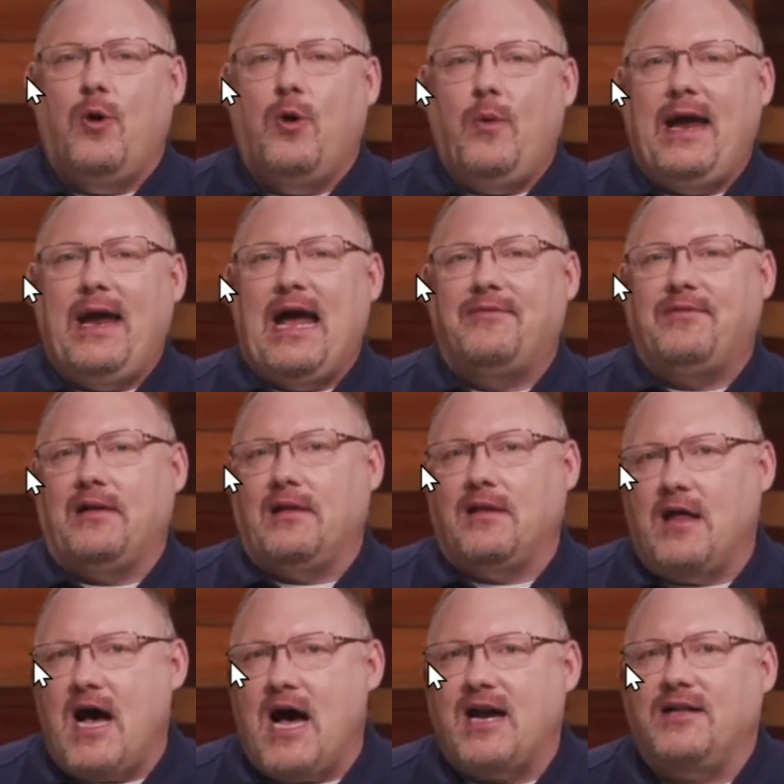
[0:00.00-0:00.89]
We have a
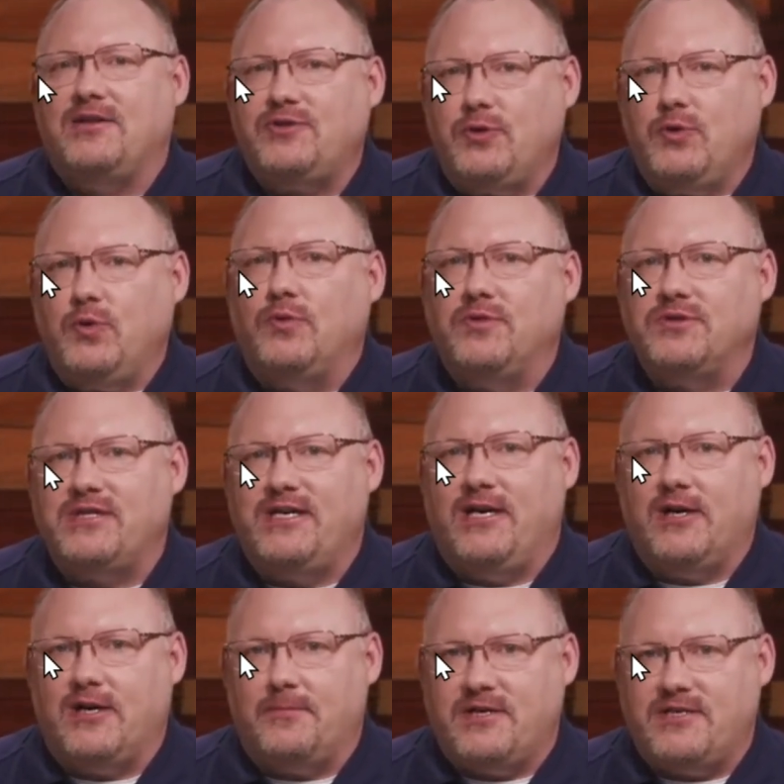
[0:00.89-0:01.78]
lot of tools
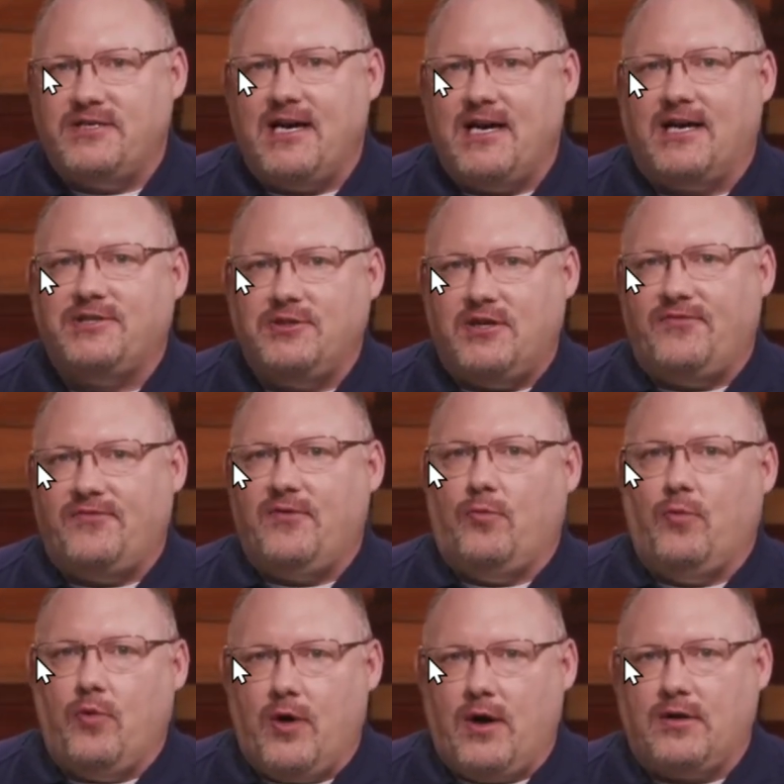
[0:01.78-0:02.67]
here to protect your
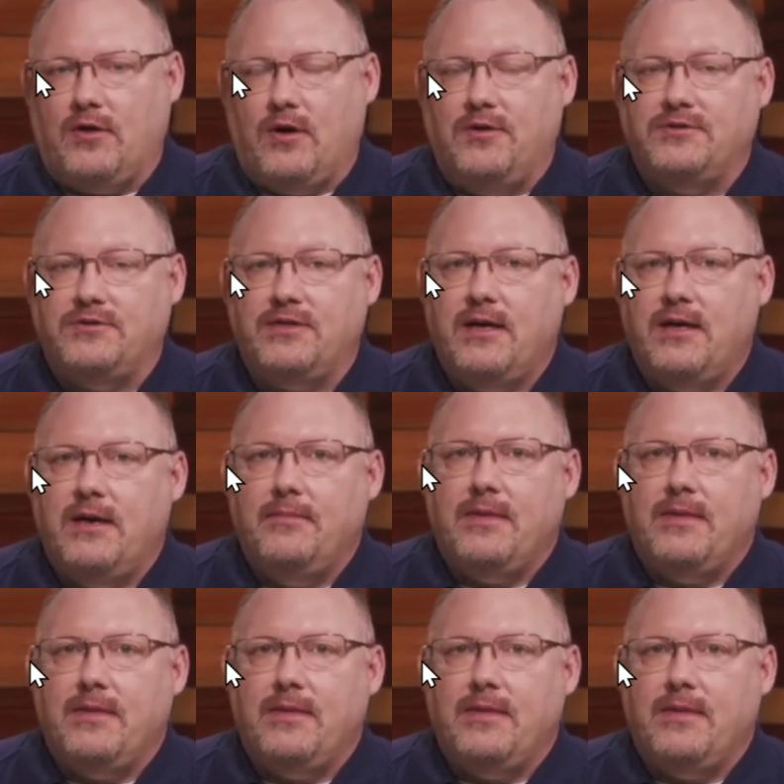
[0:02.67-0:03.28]
different workloads.